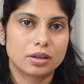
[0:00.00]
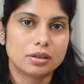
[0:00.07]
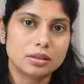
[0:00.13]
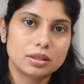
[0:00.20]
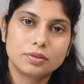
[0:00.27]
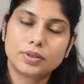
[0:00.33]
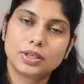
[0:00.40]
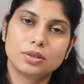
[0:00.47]

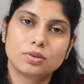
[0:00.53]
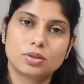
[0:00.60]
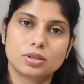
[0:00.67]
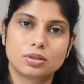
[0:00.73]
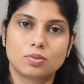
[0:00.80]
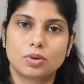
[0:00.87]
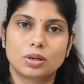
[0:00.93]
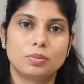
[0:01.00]
earlier
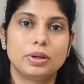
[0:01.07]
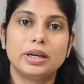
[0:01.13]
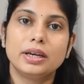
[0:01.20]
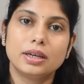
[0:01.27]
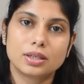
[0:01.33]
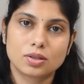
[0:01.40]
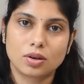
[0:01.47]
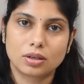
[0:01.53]
videos what bleeding
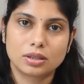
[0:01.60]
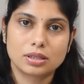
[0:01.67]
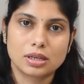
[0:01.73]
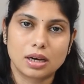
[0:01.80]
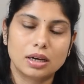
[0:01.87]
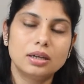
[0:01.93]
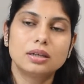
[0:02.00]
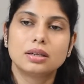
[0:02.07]
disorders
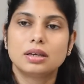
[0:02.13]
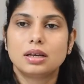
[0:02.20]
are.